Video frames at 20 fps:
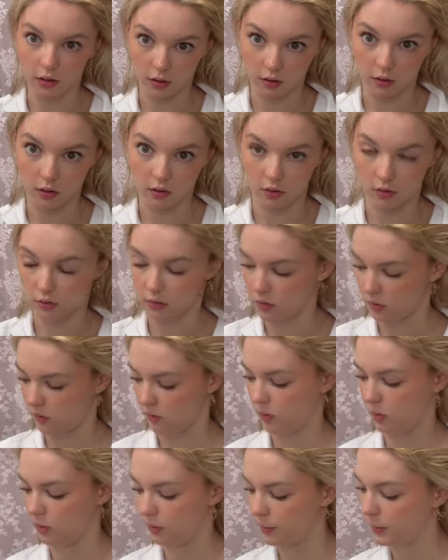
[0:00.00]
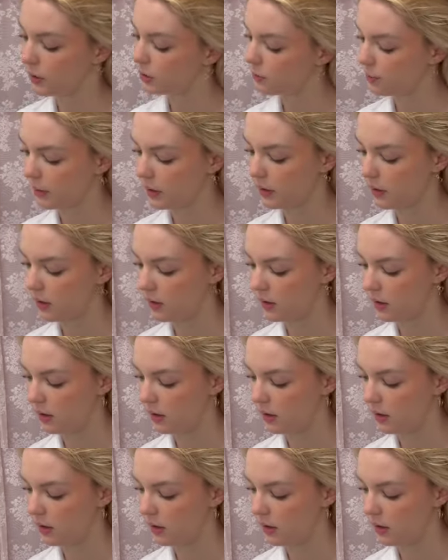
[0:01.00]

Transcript: curls hold much better